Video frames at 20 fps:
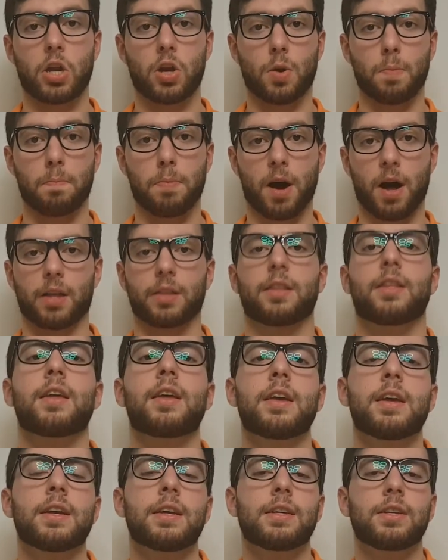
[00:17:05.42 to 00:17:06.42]
your butt.
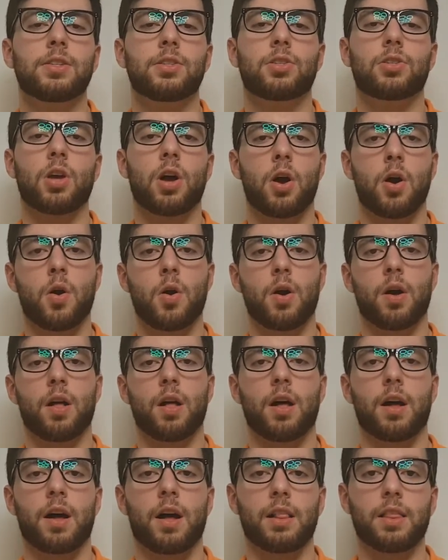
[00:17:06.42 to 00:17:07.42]
So
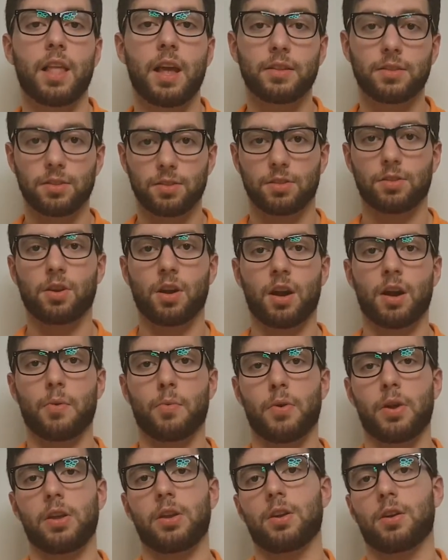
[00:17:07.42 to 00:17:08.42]
let's start
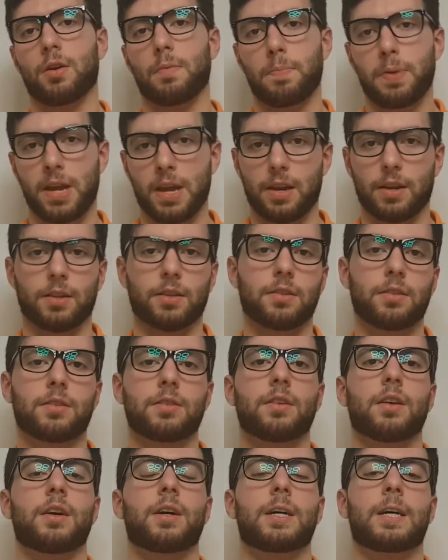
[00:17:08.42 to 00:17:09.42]
with your penis.
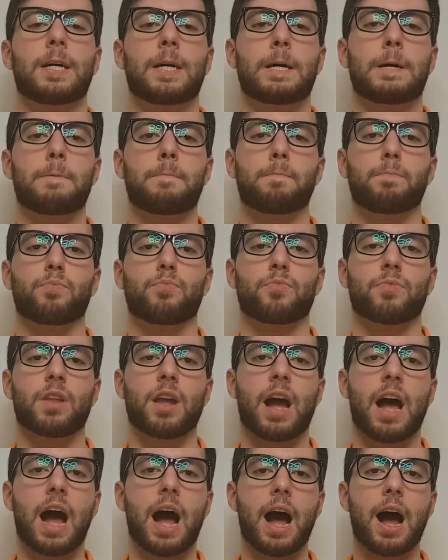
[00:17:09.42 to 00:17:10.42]

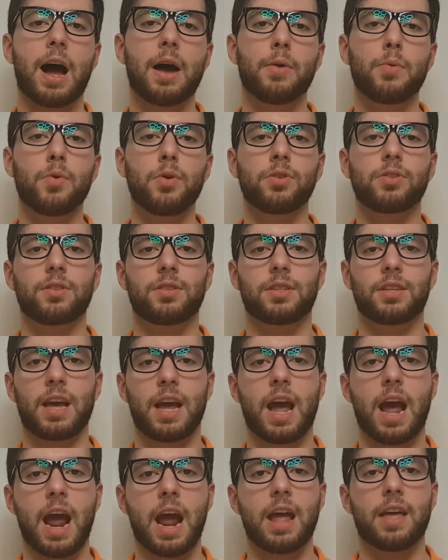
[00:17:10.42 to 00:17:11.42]
I would
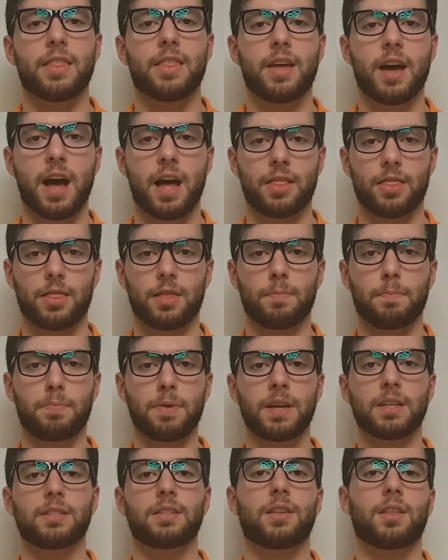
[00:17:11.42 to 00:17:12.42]
say that the
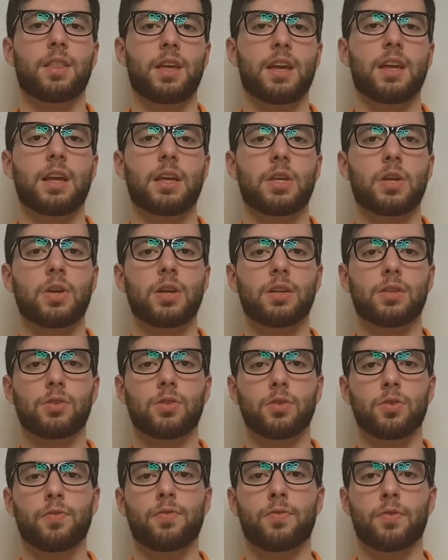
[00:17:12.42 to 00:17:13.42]
best thing that you can
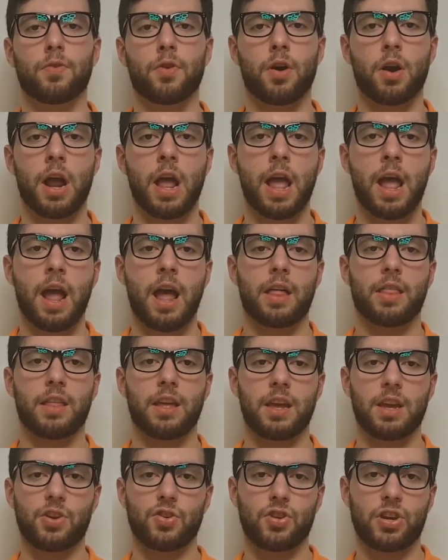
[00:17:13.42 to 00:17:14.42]
do for
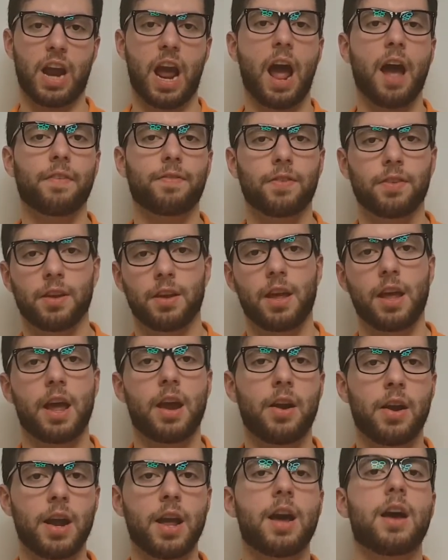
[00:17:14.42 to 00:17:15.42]
the shaft
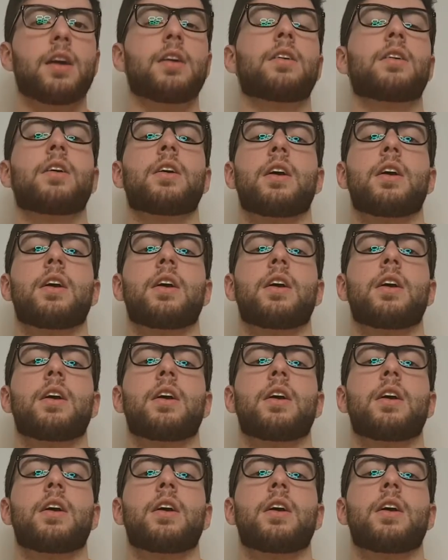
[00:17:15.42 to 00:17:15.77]
area